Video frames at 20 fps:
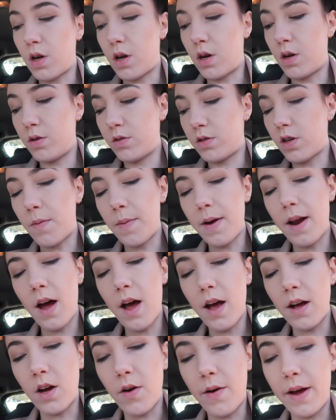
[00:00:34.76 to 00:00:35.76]
So Tom and
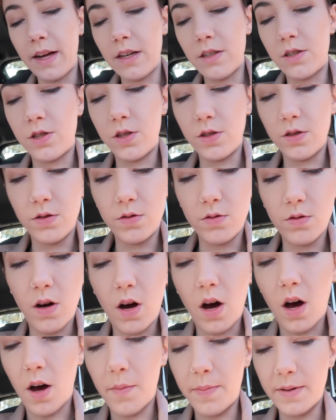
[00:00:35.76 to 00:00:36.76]
I are going to
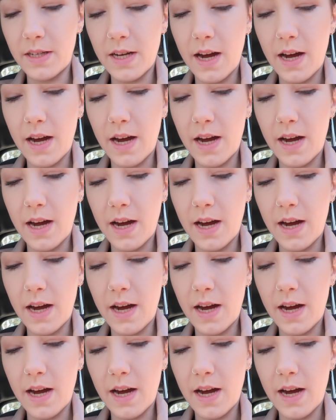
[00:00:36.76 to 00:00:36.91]
Harbour